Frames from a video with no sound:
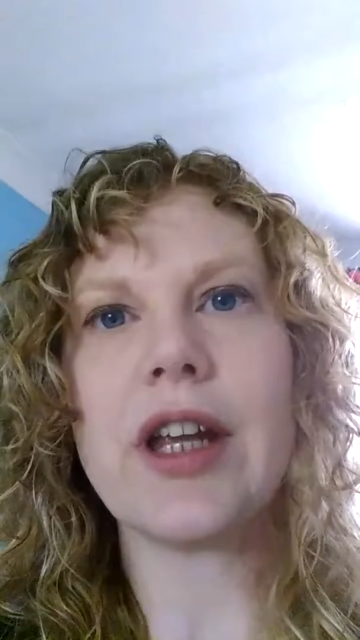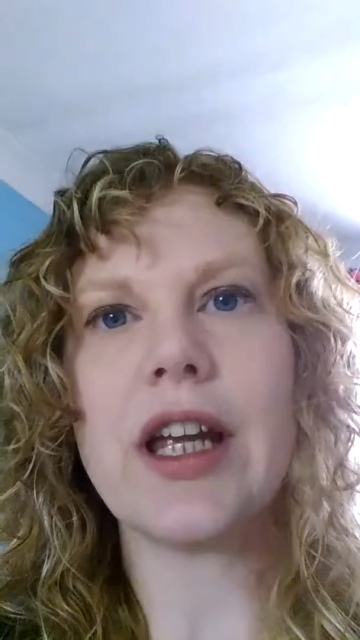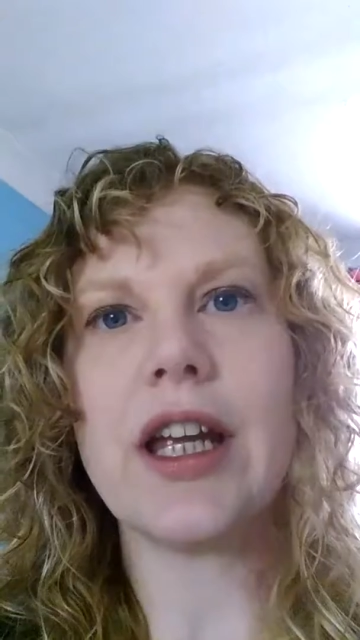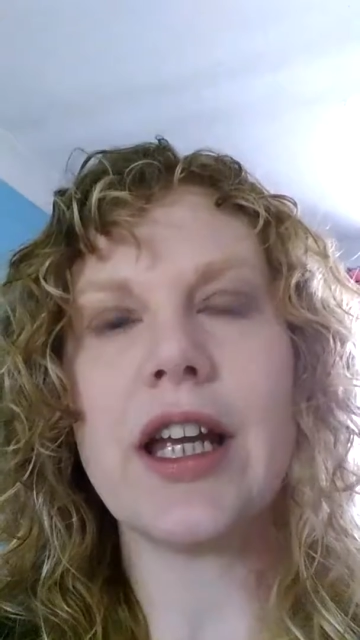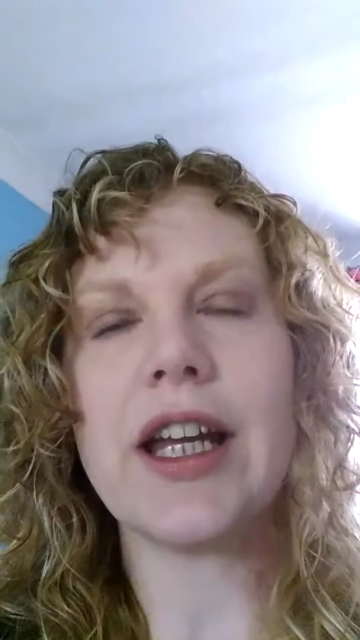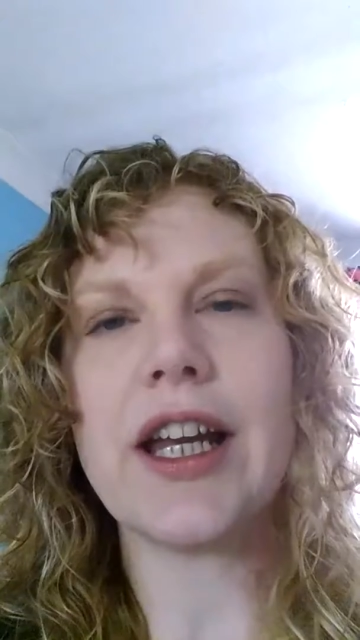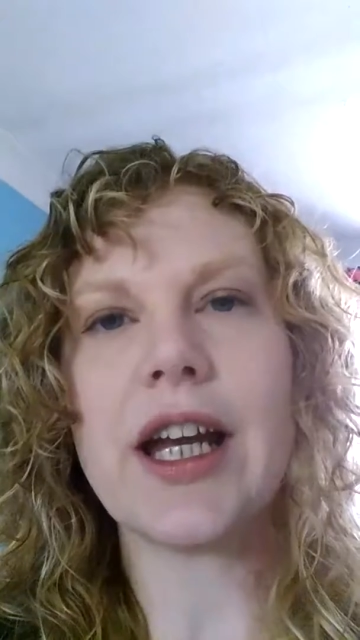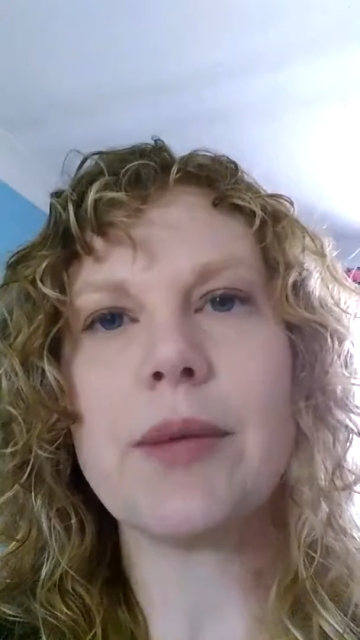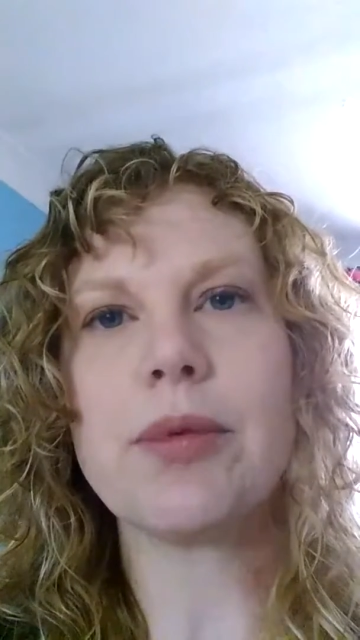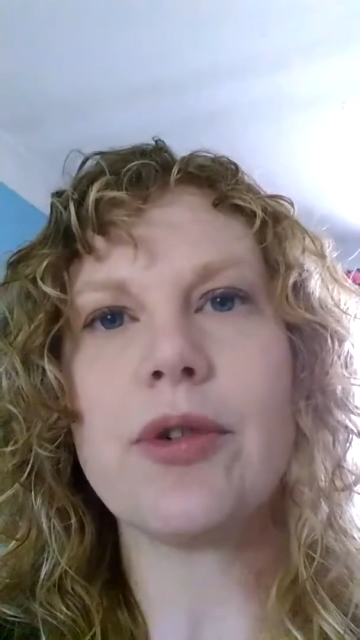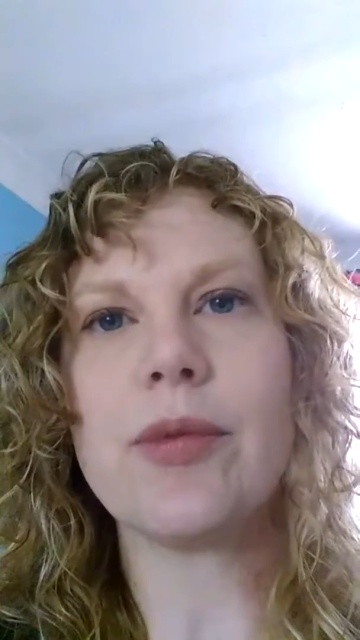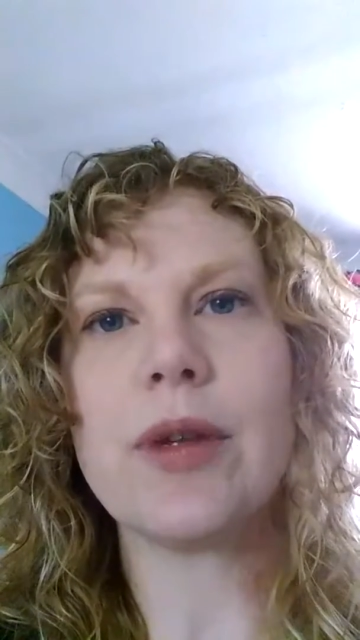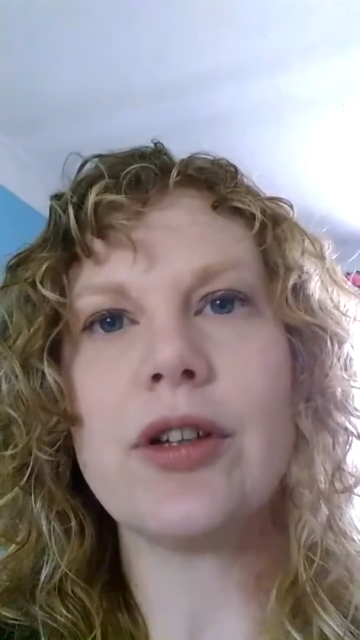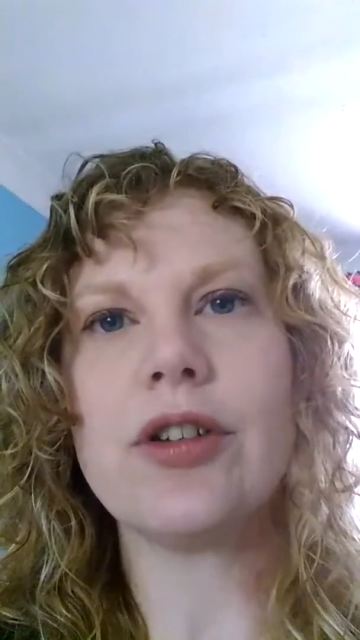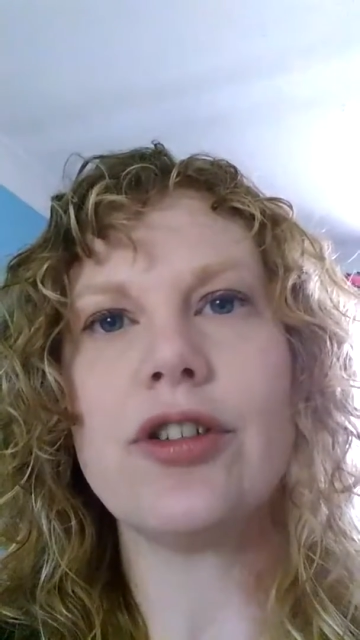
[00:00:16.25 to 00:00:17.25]
it enables
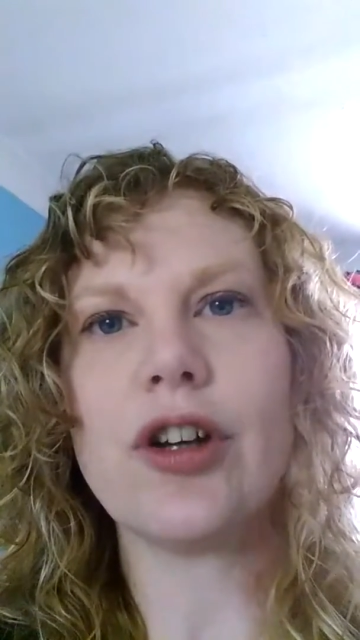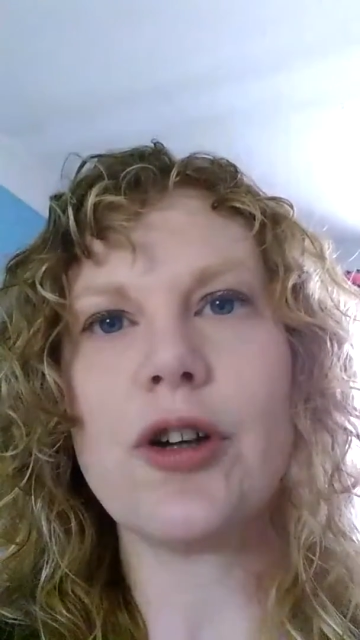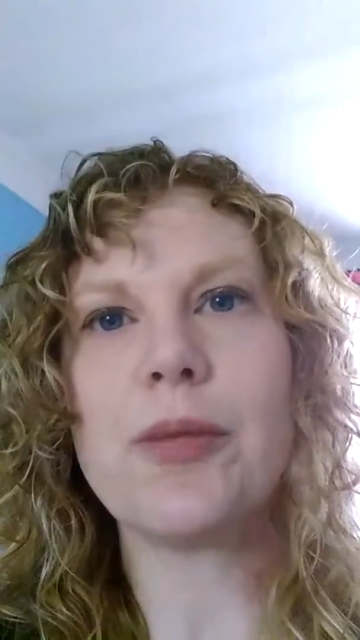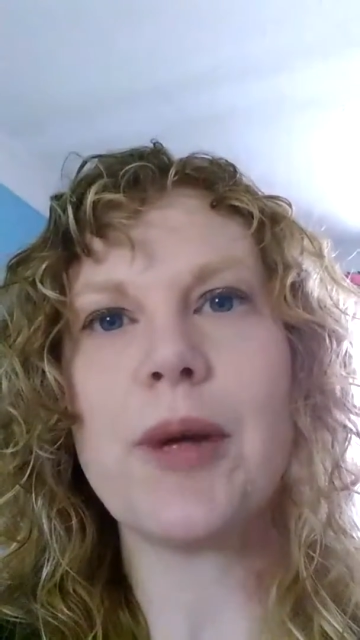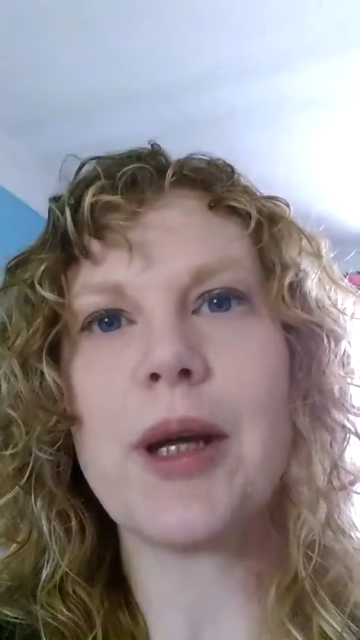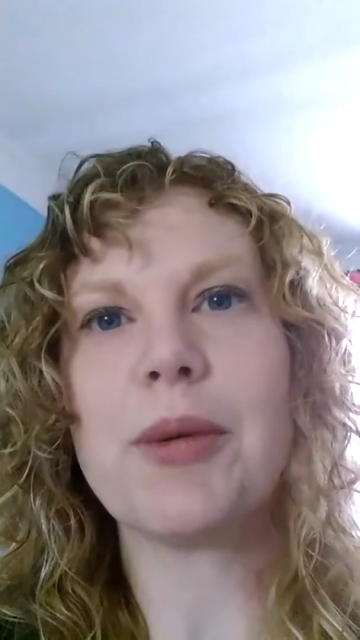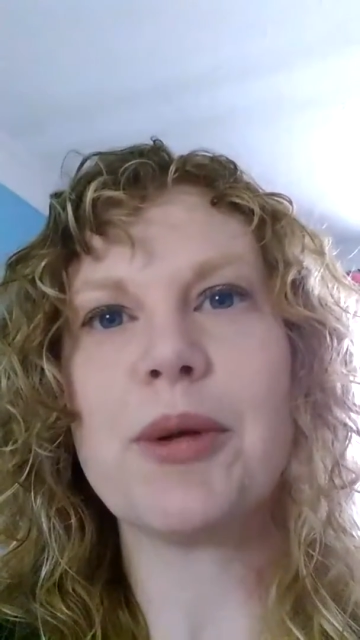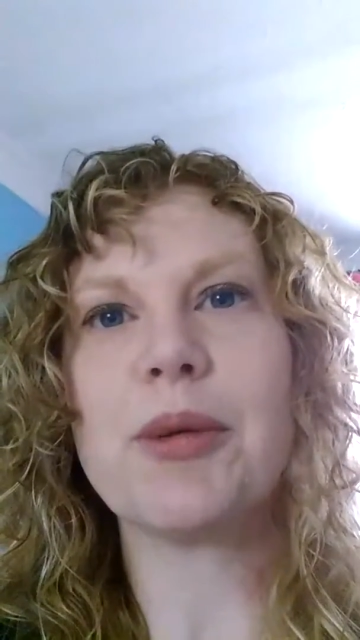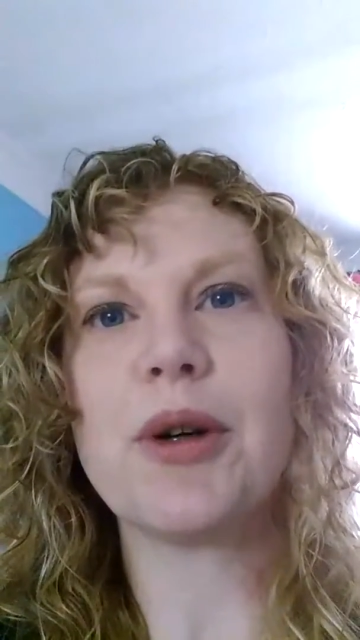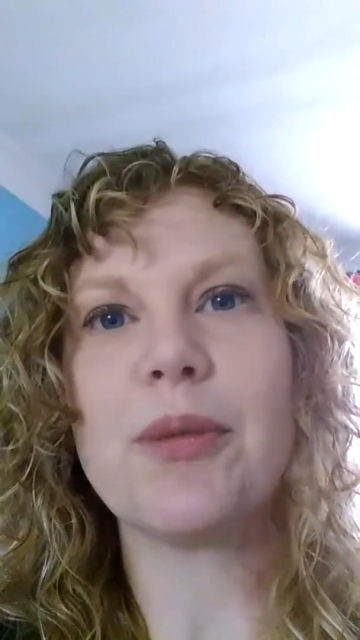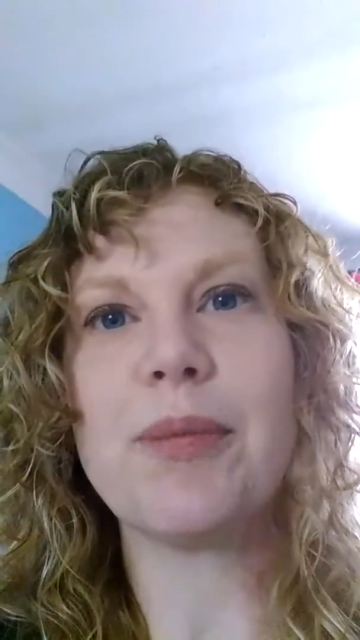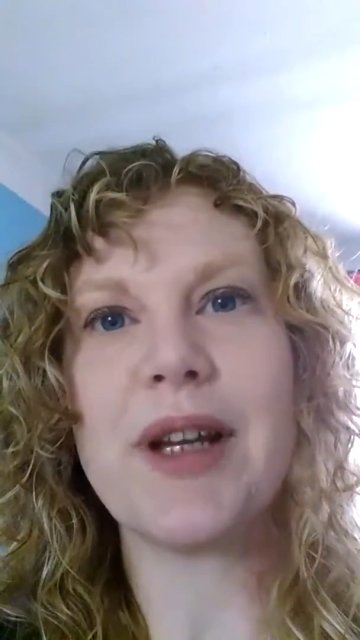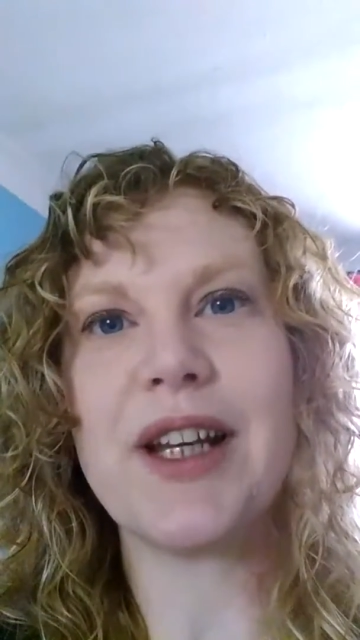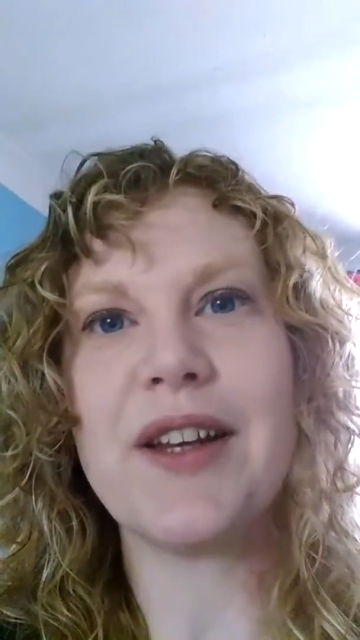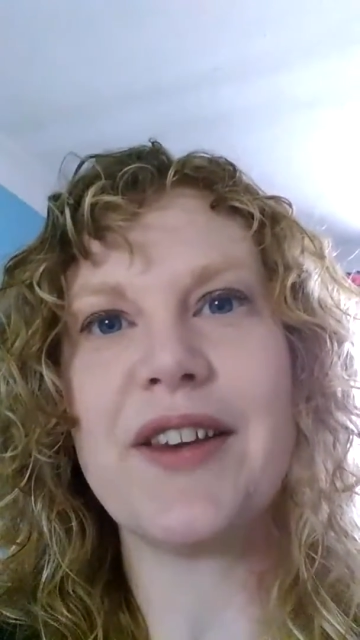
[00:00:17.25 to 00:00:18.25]
me to show people what
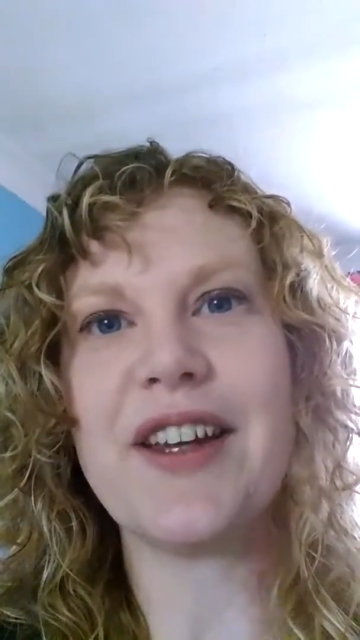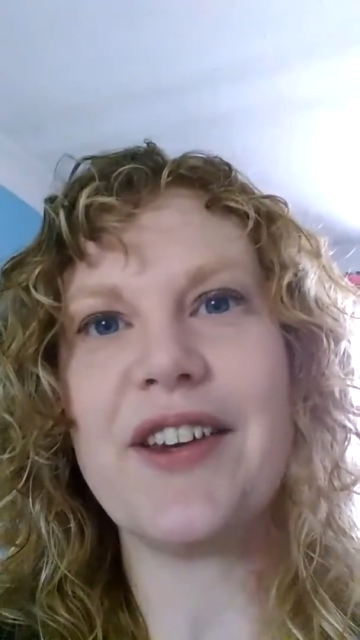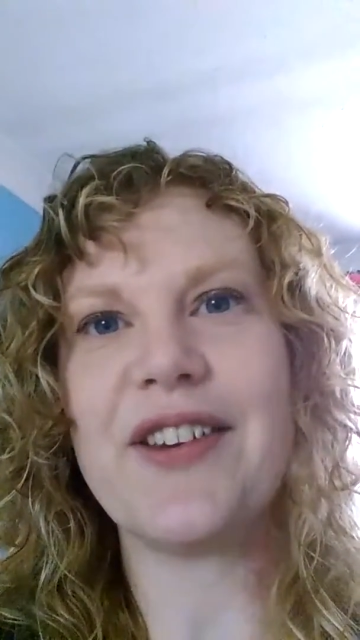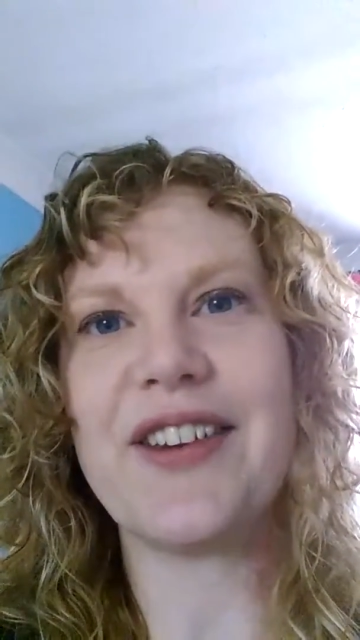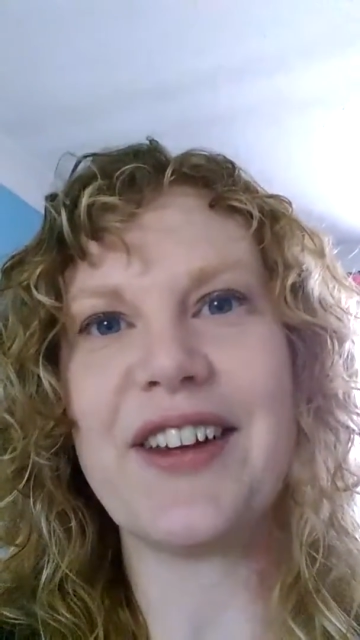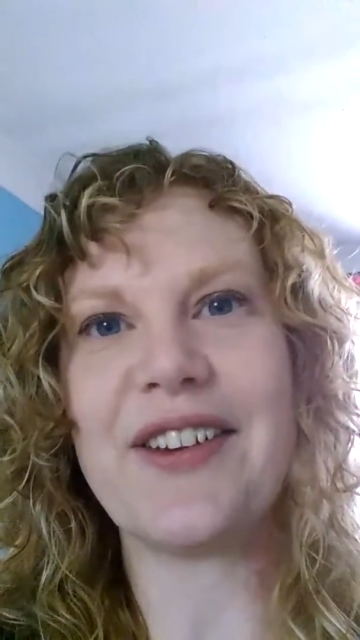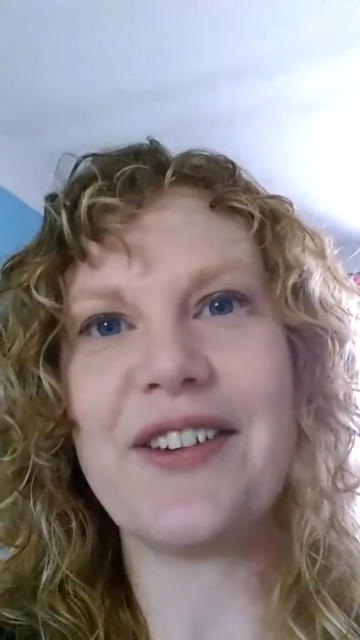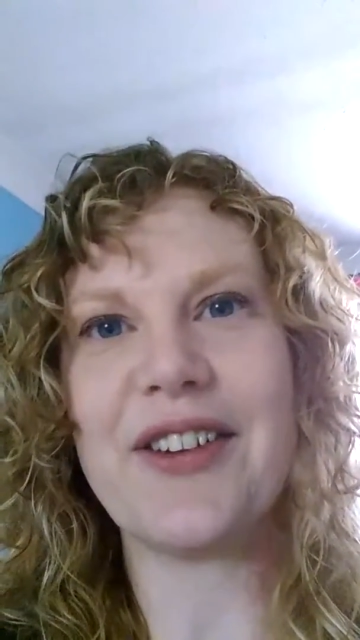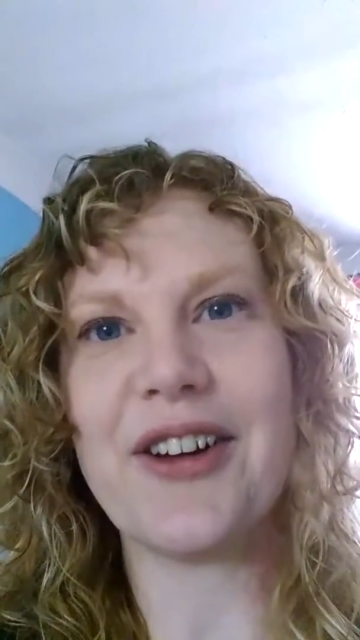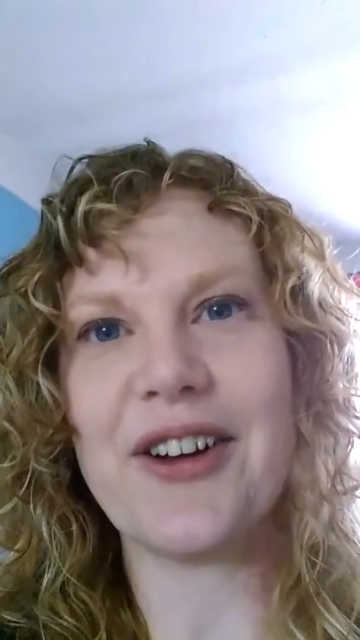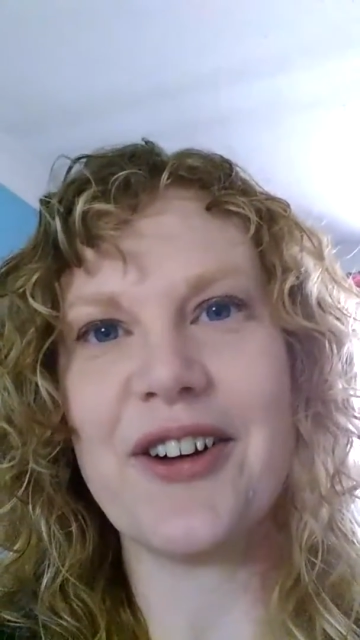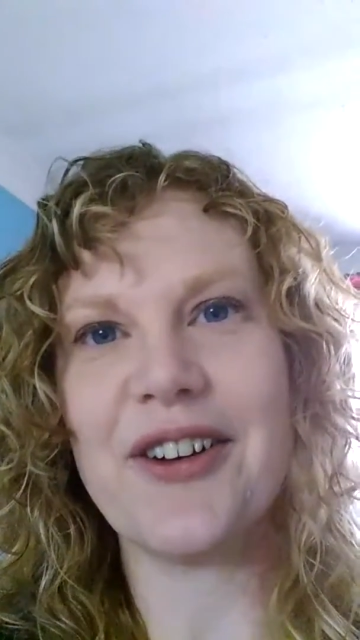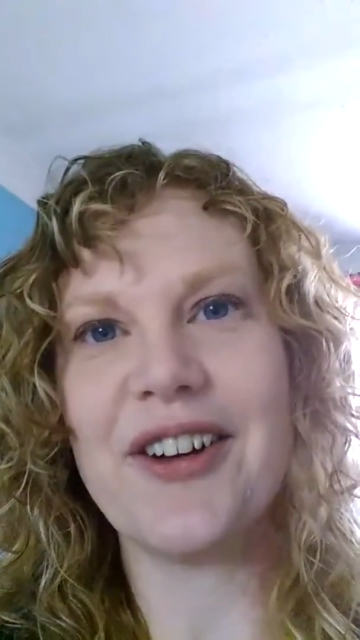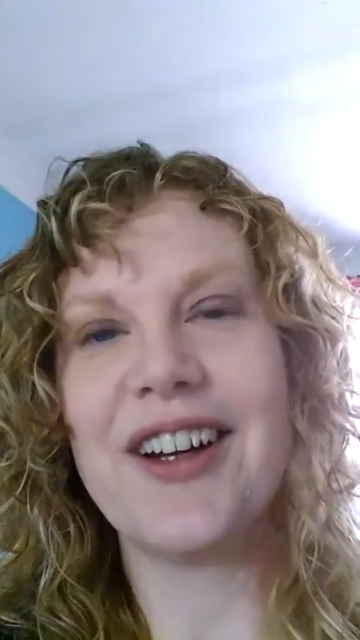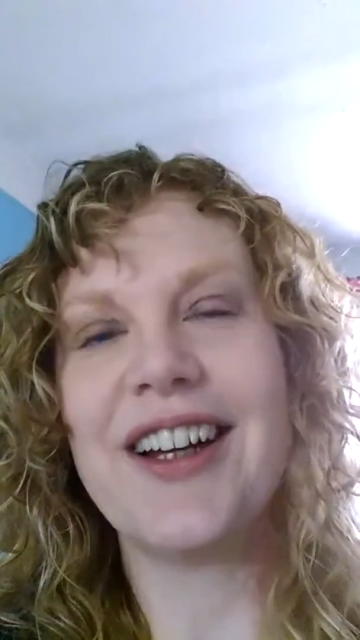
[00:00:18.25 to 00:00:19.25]
many of these things are,